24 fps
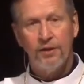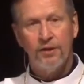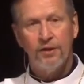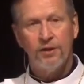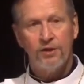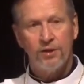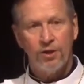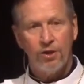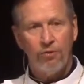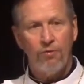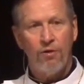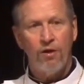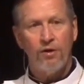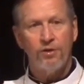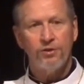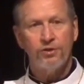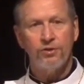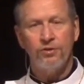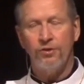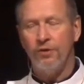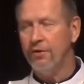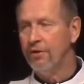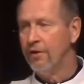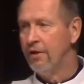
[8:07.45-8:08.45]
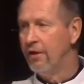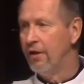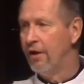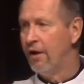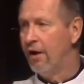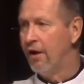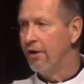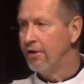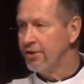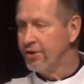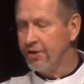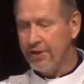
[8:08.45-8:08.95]
So also,
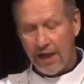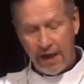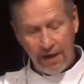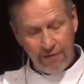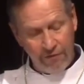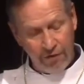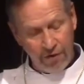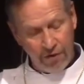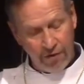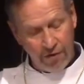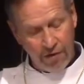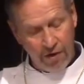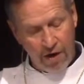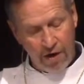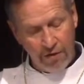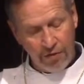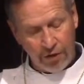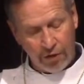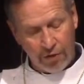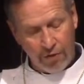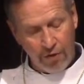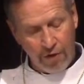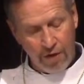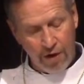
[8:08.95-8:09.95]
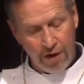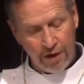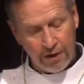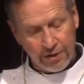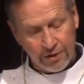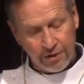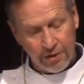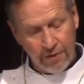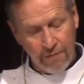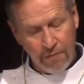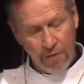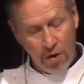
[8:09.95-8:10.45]
our Savior on the
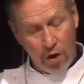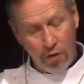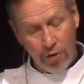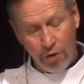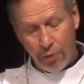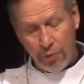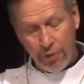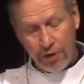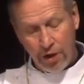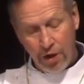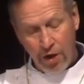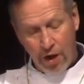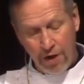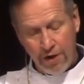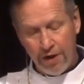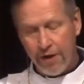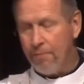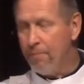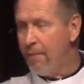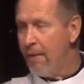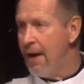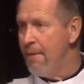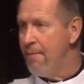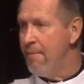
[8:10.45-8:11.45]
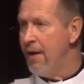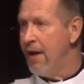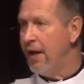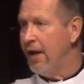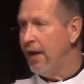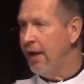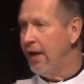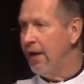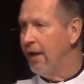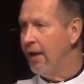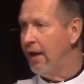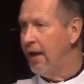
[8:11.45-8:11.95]
cross, although regarded by
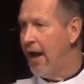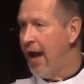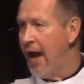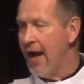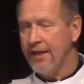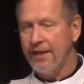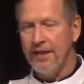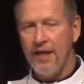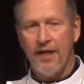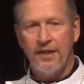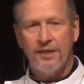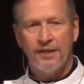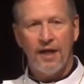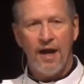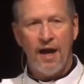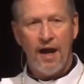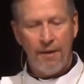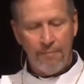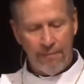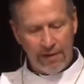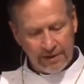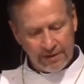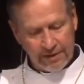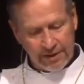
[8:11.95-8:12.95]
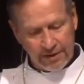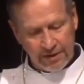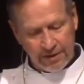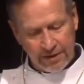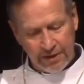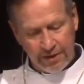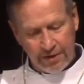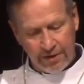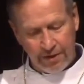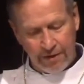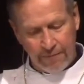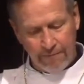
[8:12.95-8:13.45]
many at that time as a
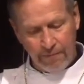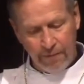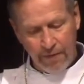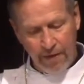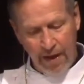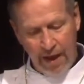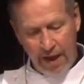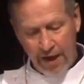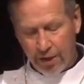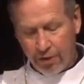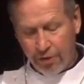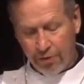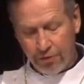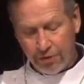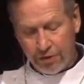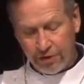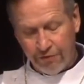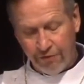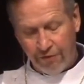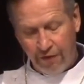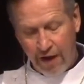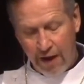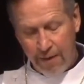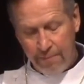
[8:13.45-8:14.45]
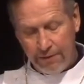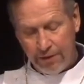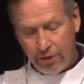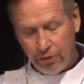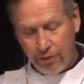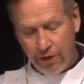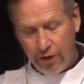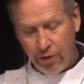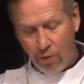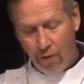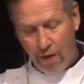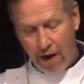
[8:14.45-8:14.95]
sinner, and crucified
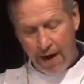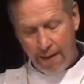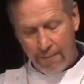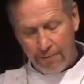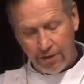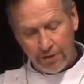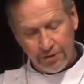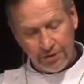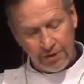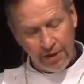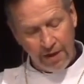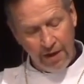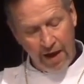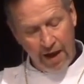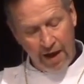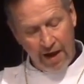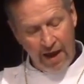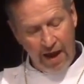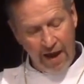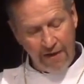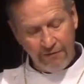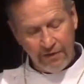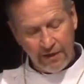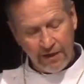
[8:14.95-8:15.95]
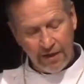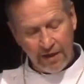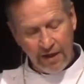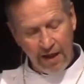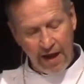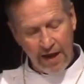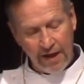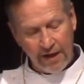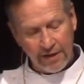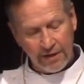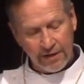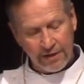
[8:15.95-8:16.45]
between robbers, and having the
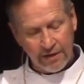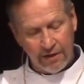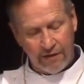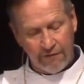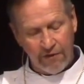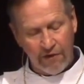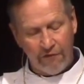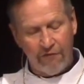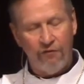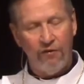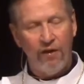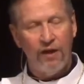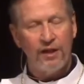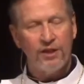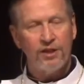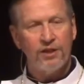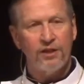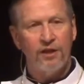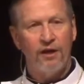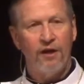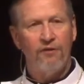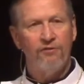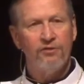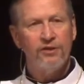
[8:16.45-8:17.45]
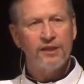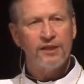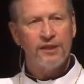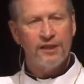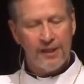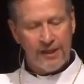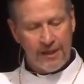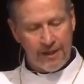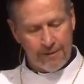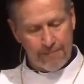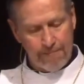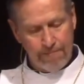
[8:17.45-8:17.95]
likeness of the flesh of
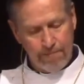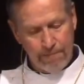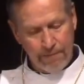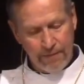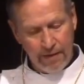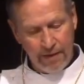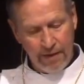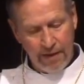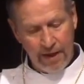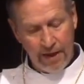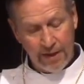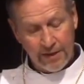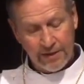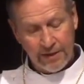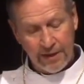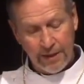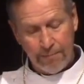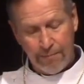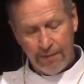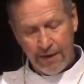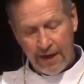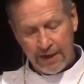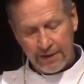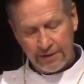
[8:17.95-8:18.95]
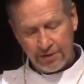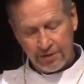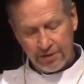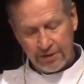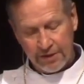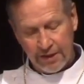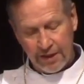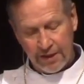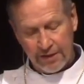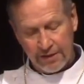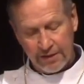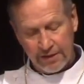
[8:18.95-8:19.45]
sin, as the apostle
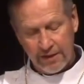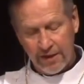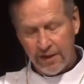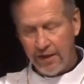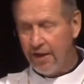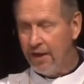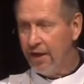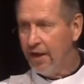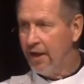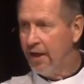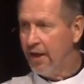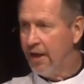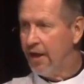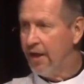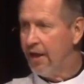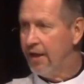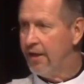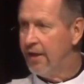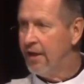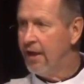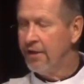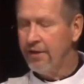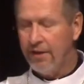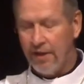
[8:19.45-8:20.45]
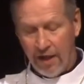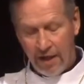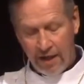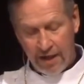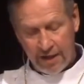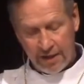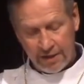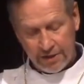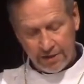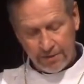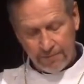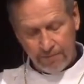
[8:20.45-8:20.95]
says,
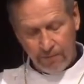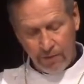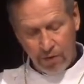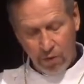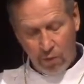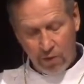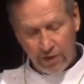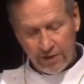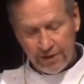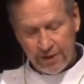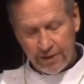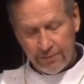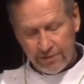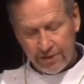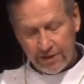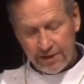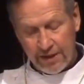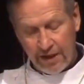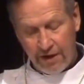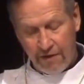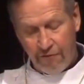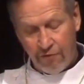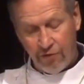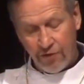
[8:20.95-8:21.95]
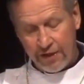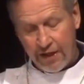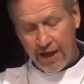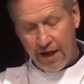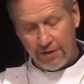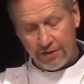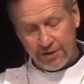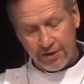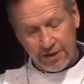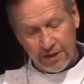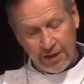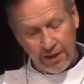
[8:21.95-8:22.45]
nonetheless was himself
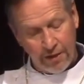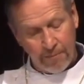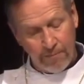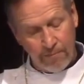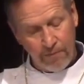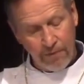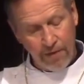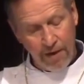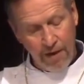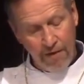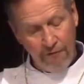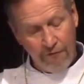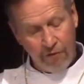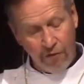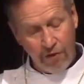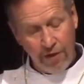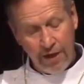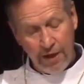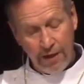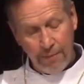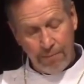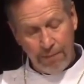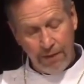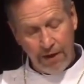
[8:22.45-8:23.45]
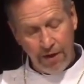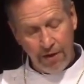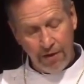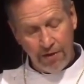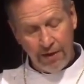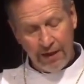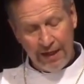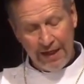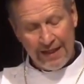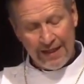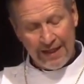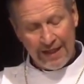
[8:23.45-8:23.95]
without sin, for he
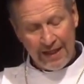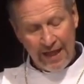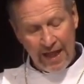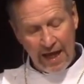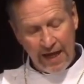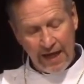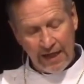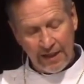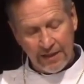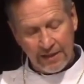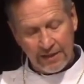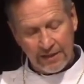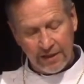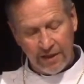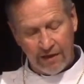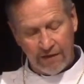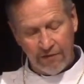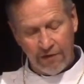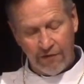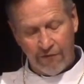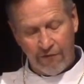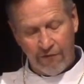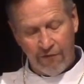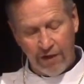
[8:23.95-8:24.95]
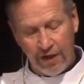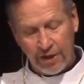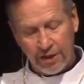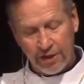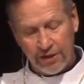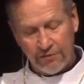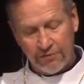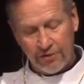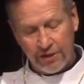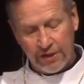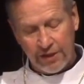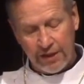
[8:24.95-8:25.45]
appeared in the likeness of the flesh
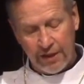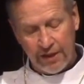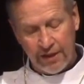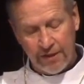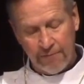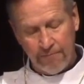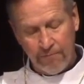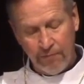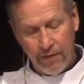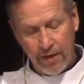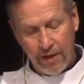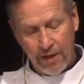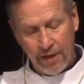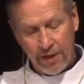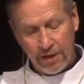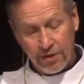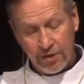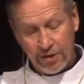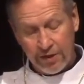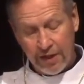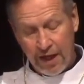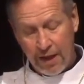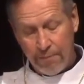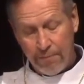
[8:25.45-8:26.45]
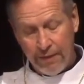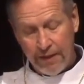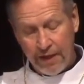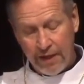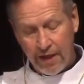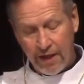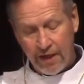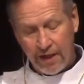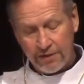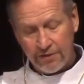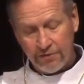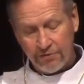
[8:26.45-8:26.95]
of sin, so that
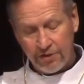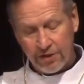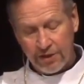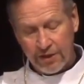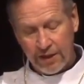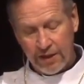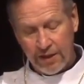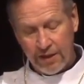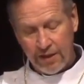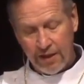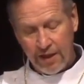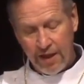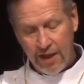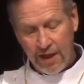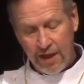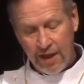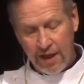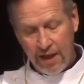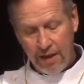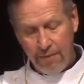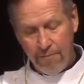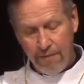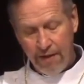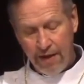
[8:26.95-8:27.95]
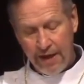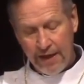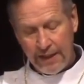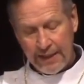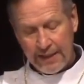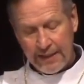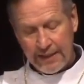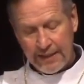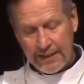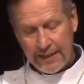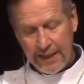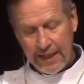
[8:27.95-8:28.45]
because of sin he might
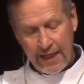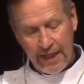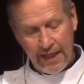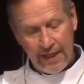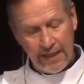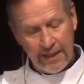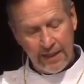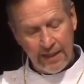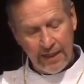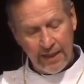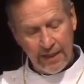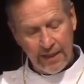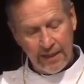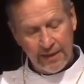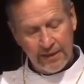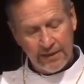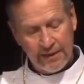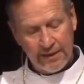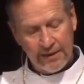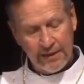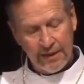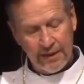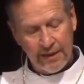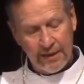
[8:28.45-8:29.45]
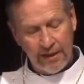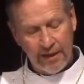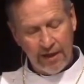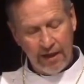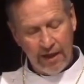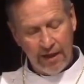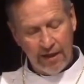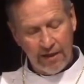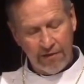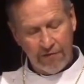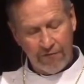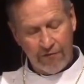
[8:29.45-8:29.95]
contend sin
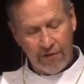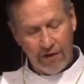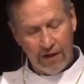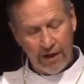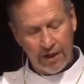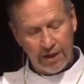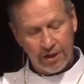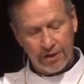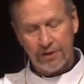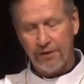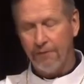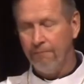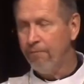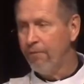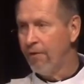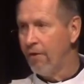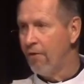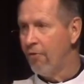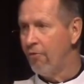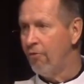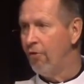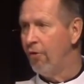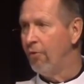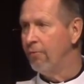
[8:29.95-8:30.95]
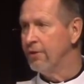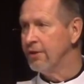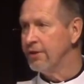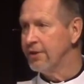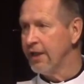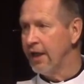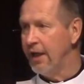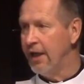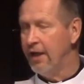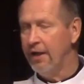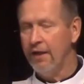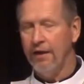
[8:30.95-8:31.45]
in the flesh. Romans
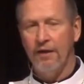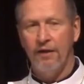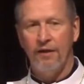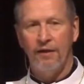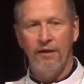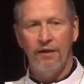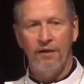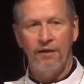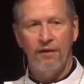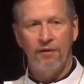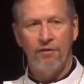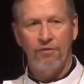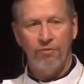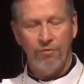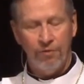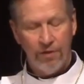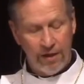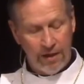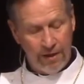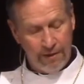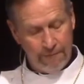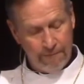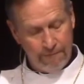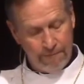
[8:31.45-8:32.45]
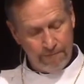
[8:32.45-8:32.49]
8 3.